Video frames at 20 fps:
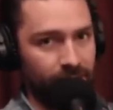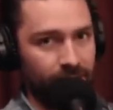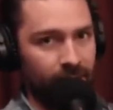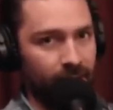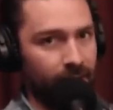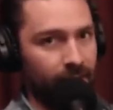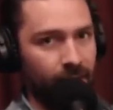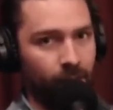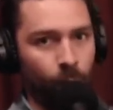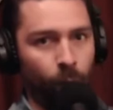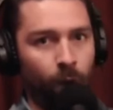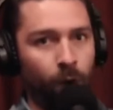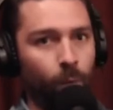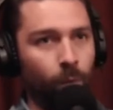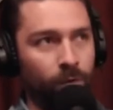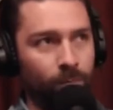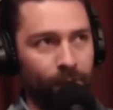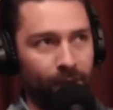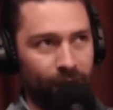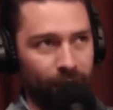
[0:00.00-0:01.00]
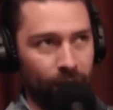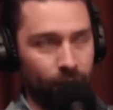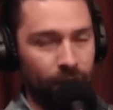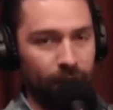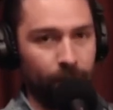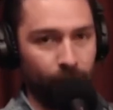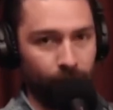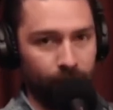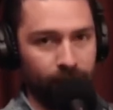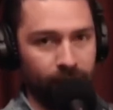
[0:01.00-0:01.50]
Yeah, like yeah, yeah. what would be a
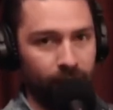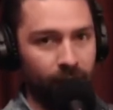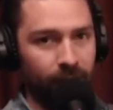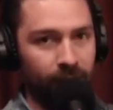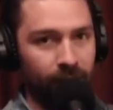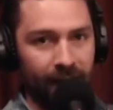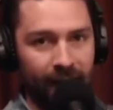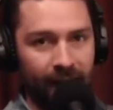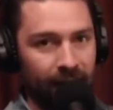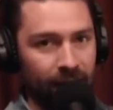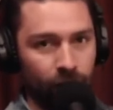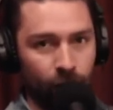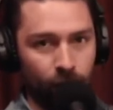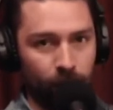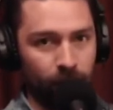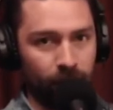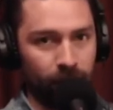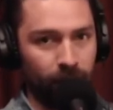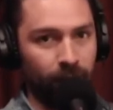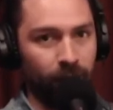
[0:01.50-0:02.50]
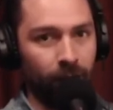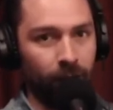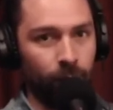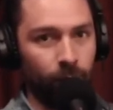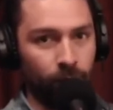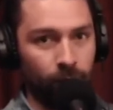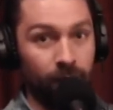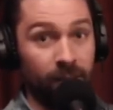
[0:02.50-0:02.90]
three-point turn in any normal car